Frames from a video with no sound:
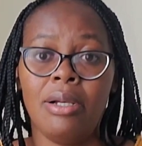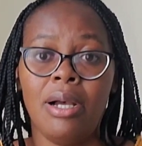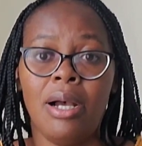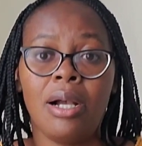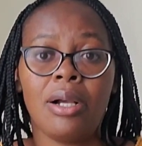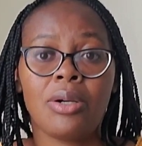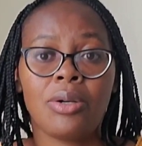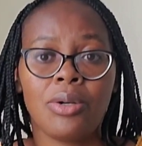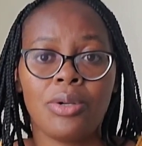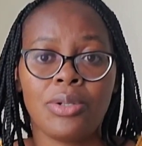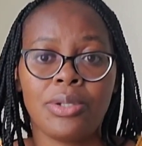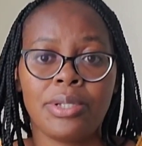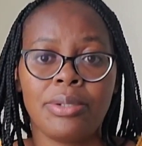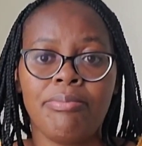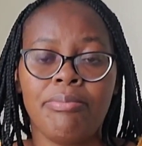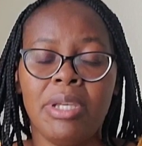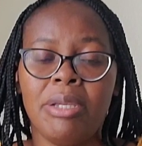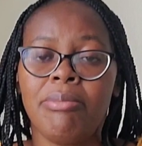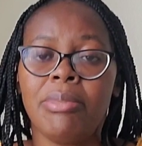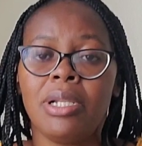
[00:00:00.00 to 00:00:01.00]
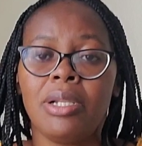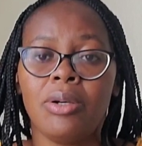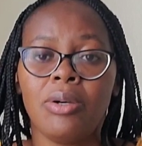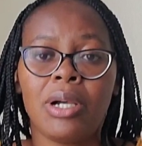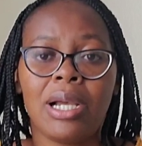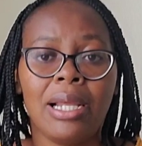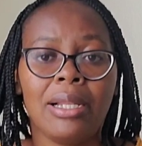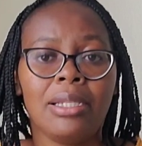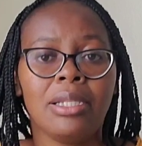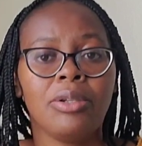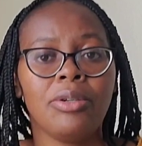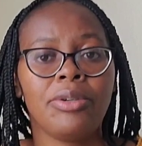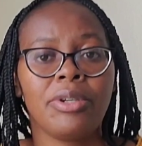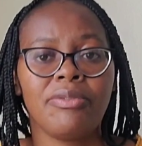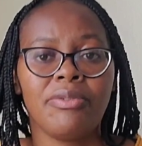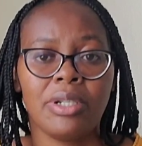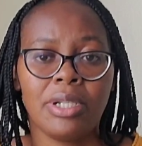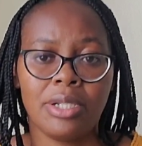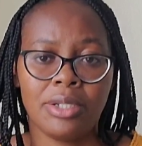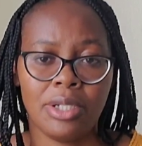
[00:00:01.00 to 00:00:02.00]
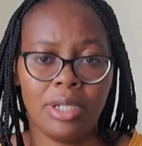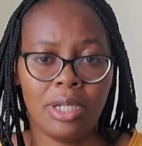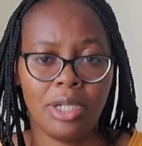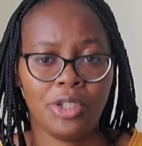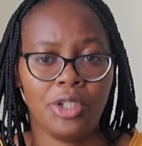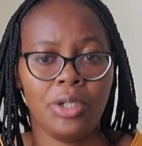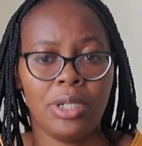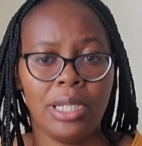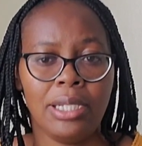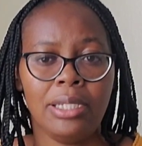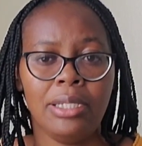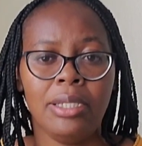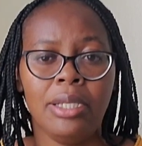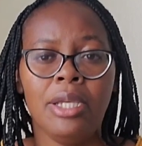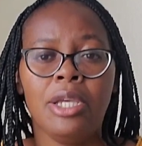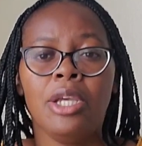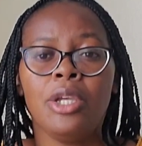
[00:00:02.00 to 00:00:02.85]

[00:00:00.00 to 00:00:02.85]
across, maybe locally or even internationally.